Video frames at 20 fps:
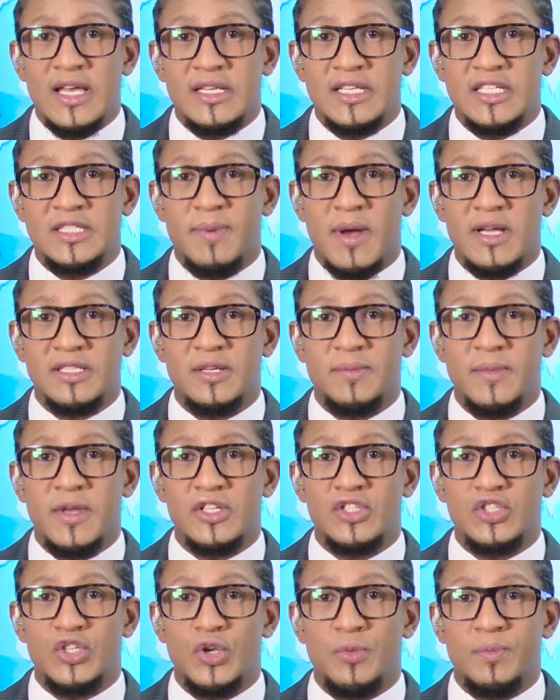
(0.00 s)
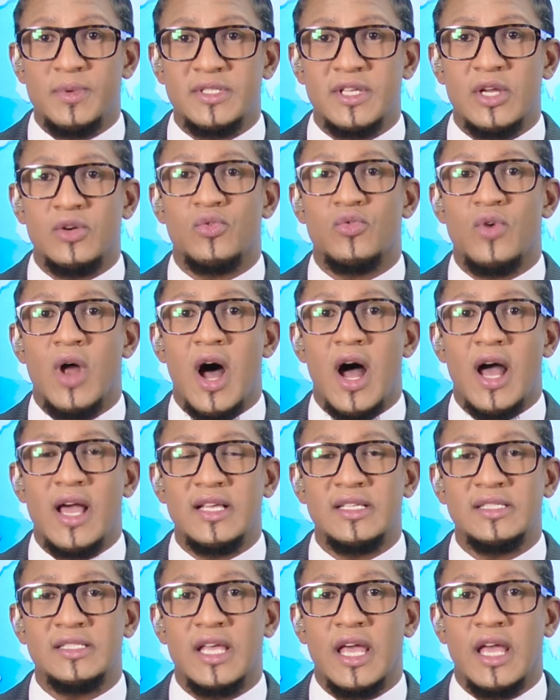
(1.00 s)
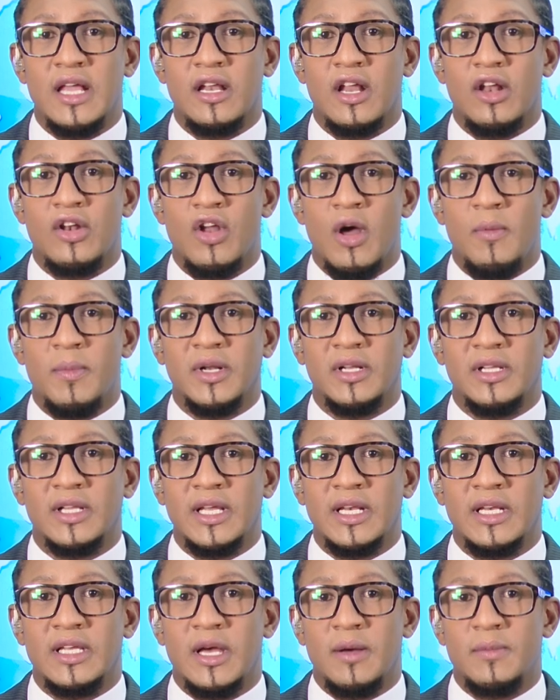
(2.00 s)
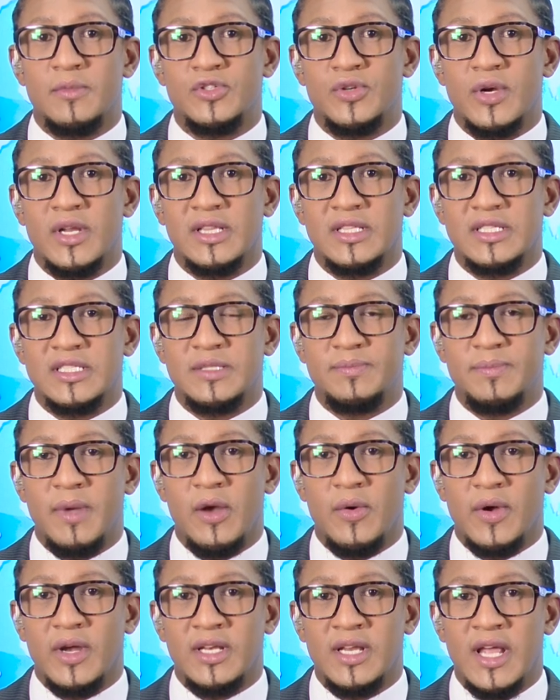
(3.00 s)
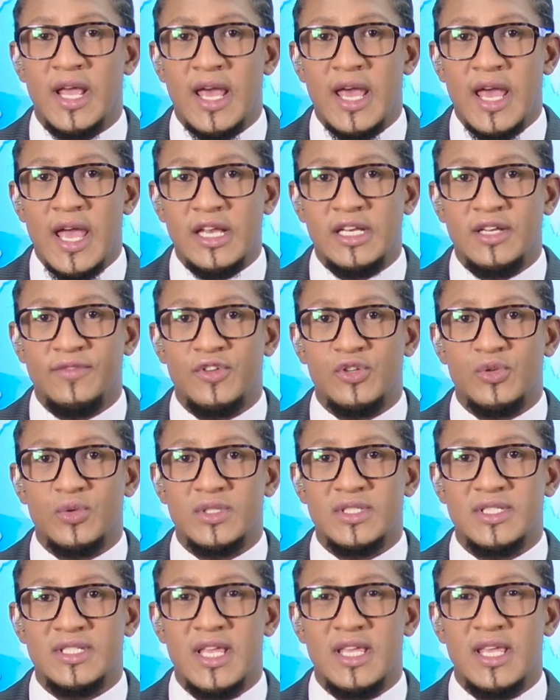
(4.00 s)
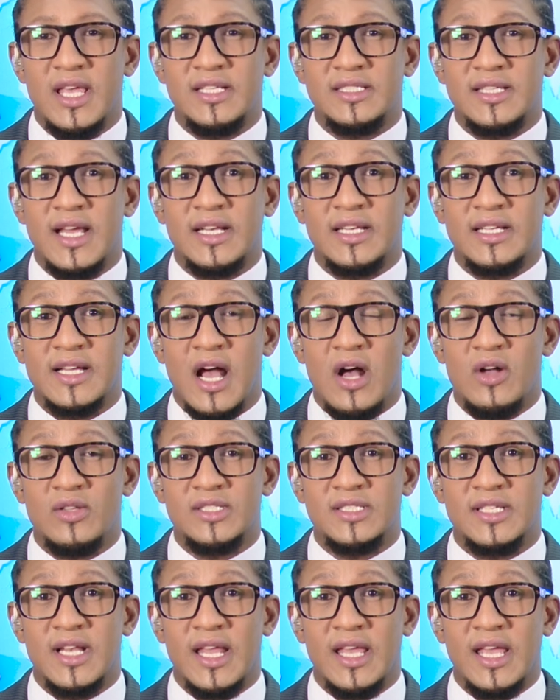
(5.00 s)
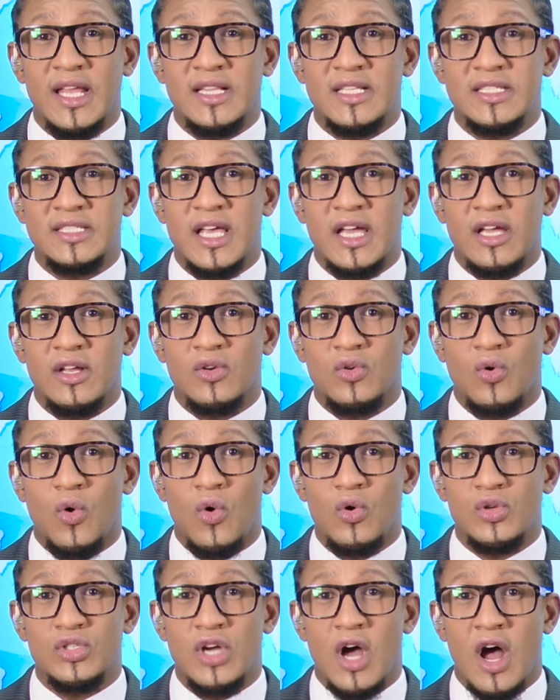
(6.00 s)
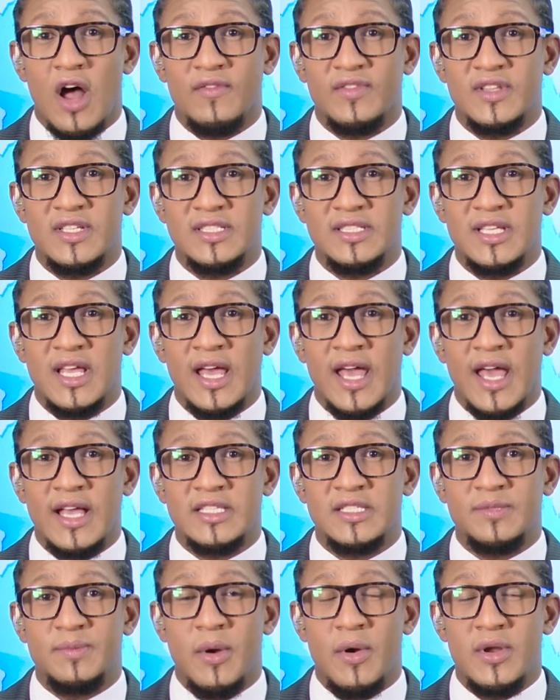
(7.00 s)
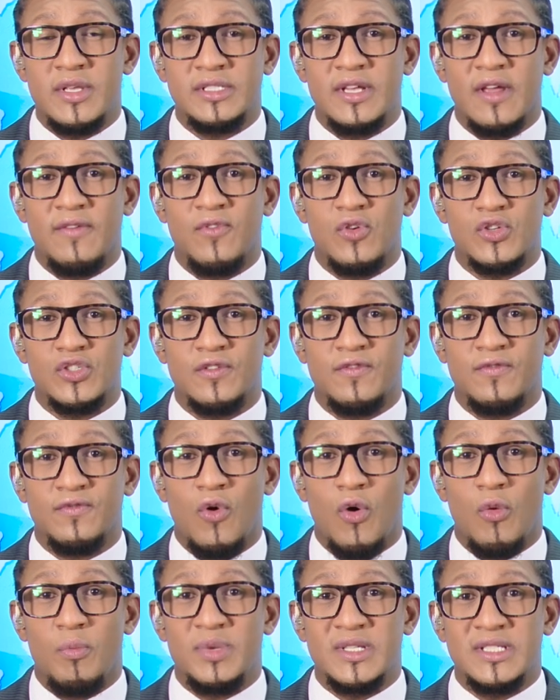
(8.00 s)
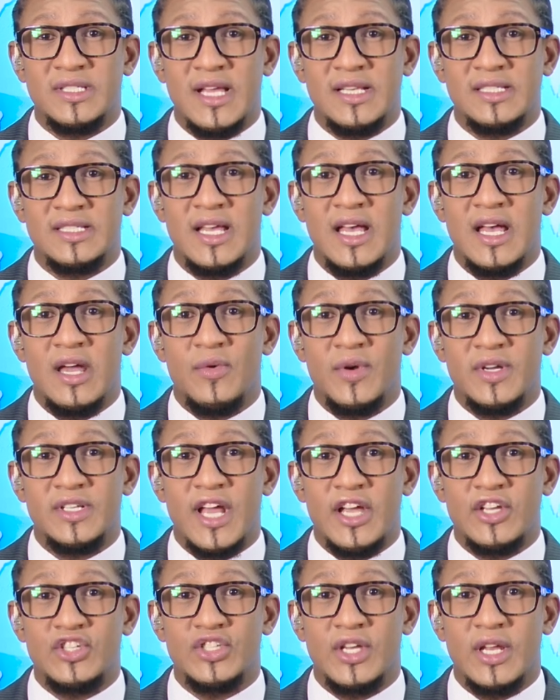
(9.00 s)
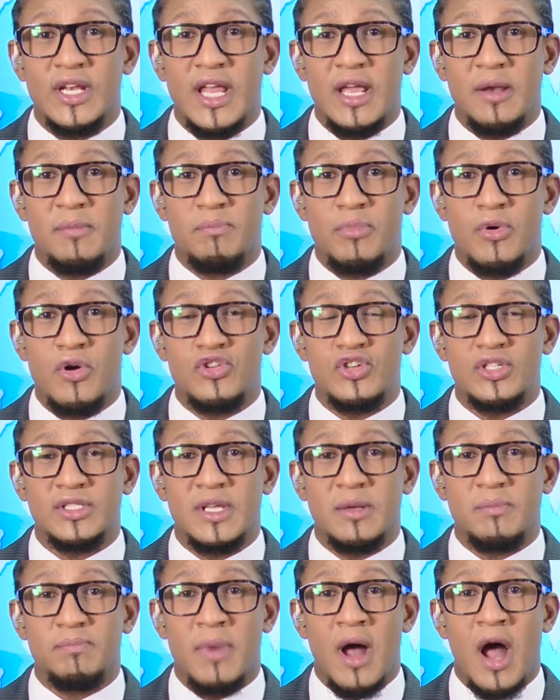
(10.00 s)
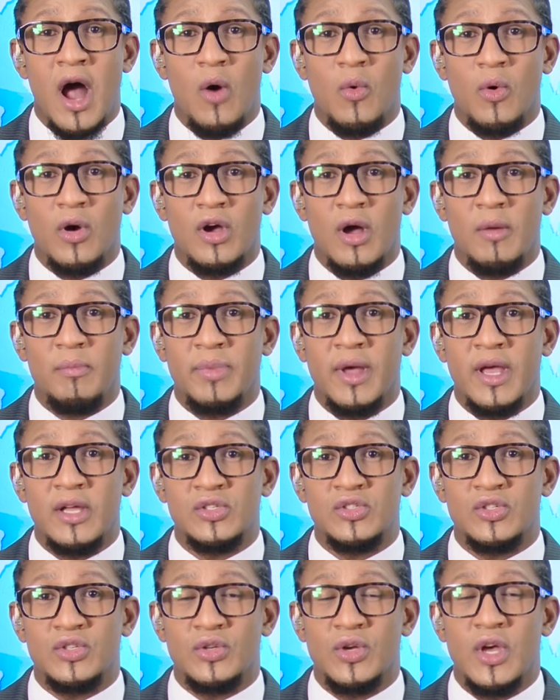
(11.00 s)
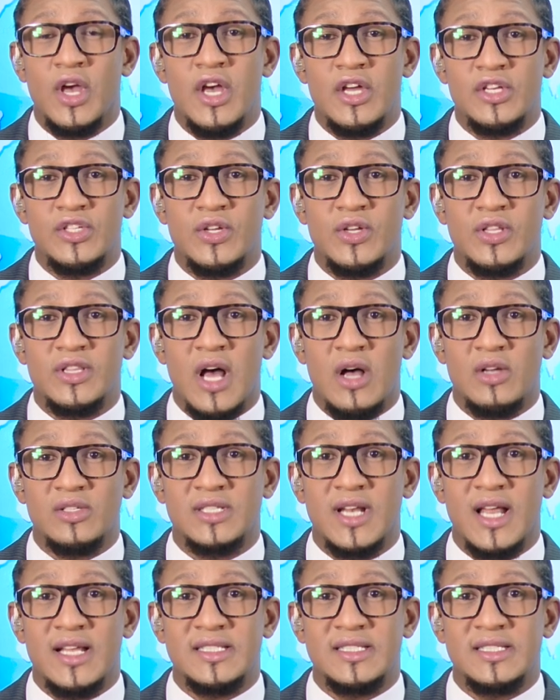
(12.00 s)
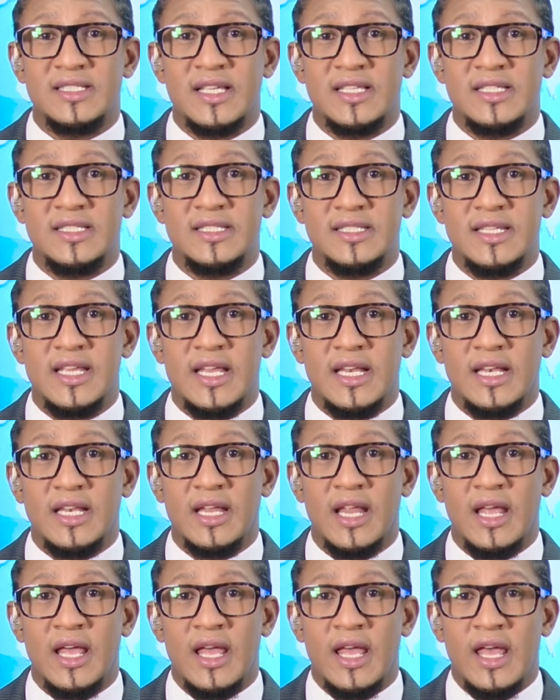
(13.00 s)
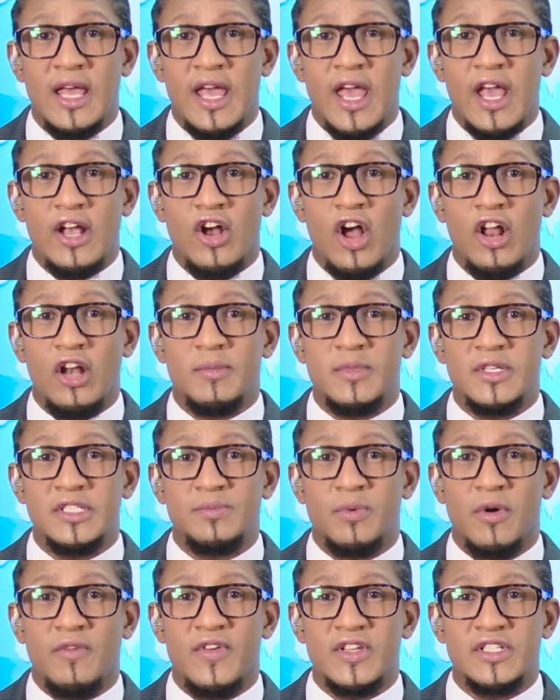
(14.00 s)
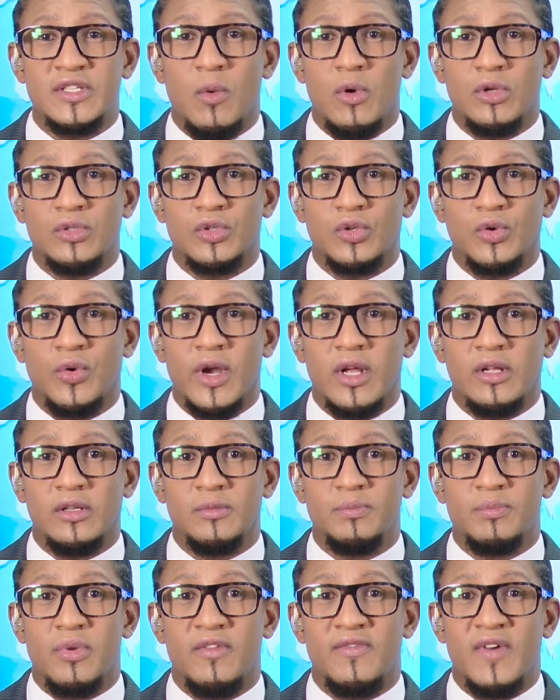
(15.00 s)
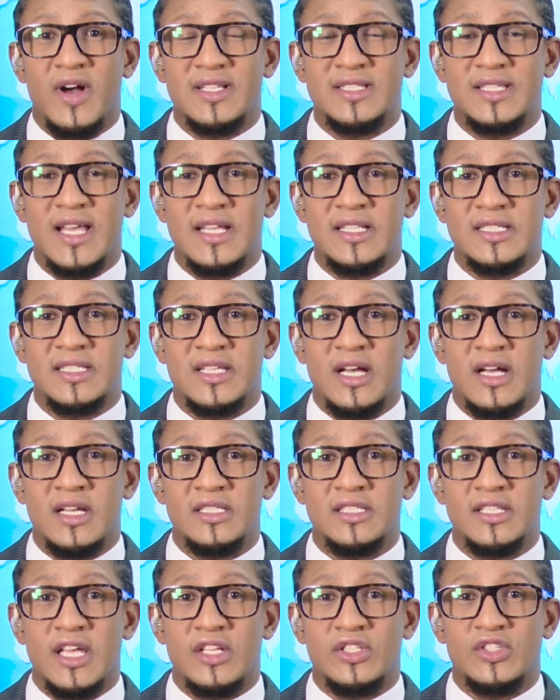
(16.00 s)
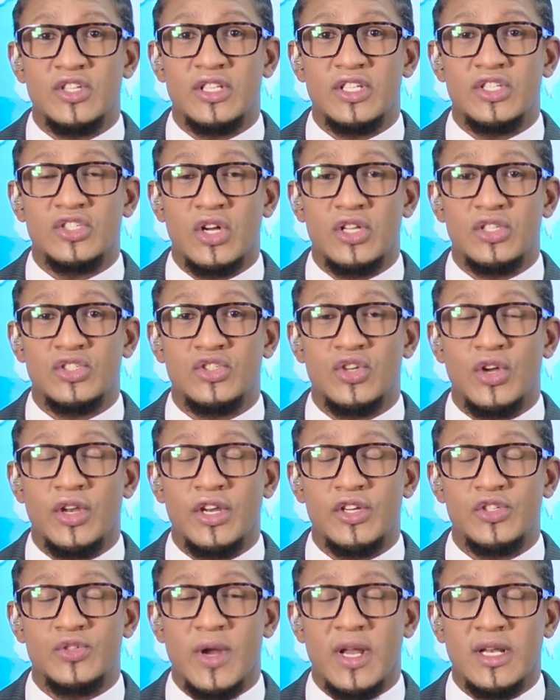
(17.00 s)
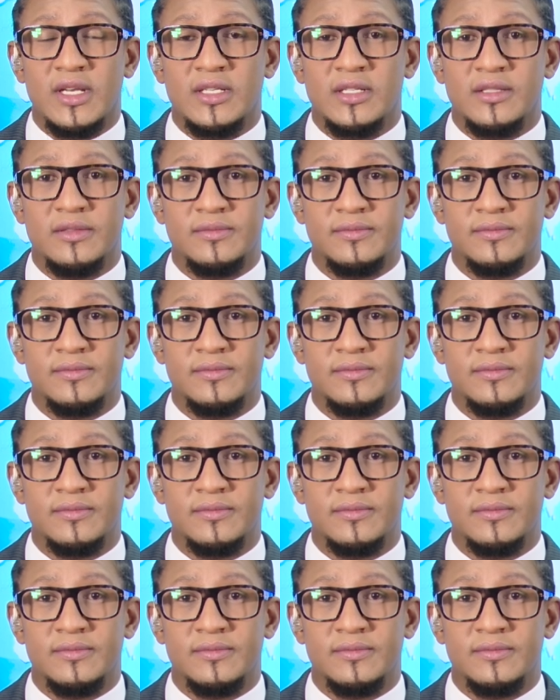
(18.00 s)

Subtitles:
Despite a mere 2% rise in nominal income during this period, individuals seeking debt counseling in the second quarter of this year experienced a 44% reduction in purchasing power compared to 2016. Economist Professor Walter Kriegel provides insights into this concerning trend.